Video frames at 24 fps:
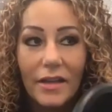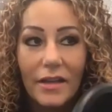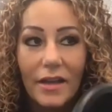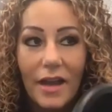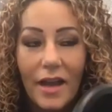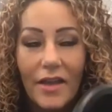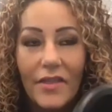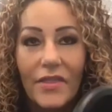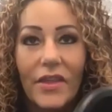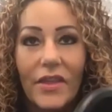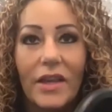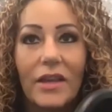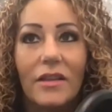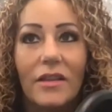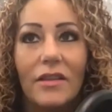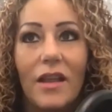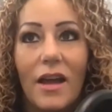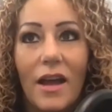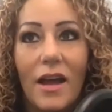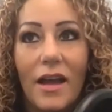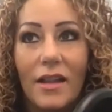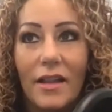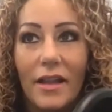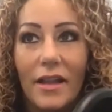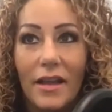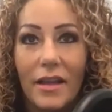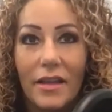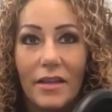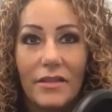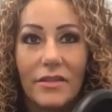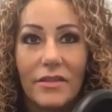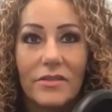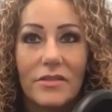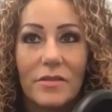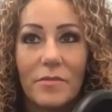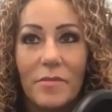I think a lot.
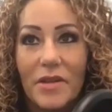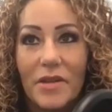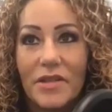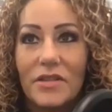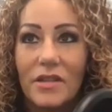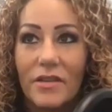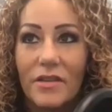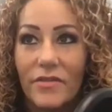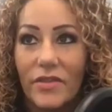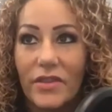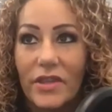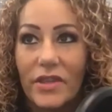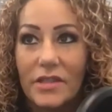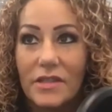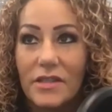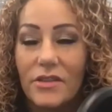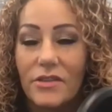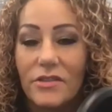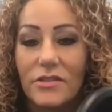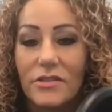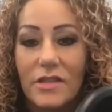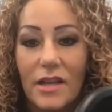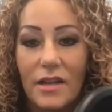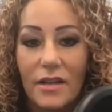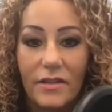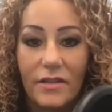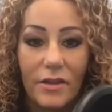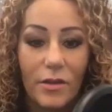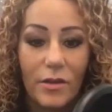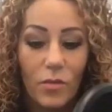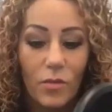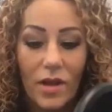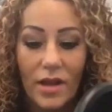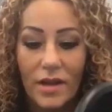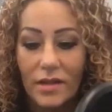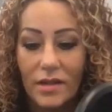There's a bunch of different things that you said in
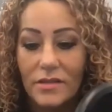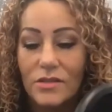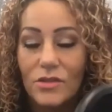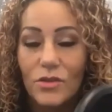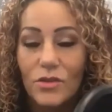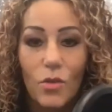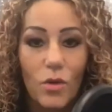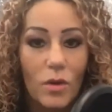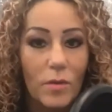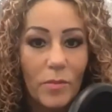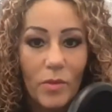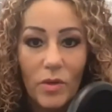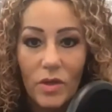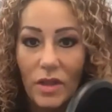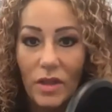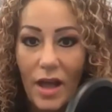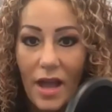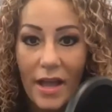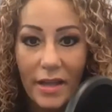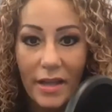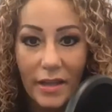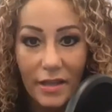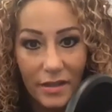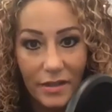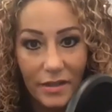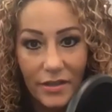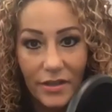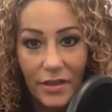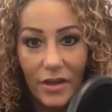there. One is normal. I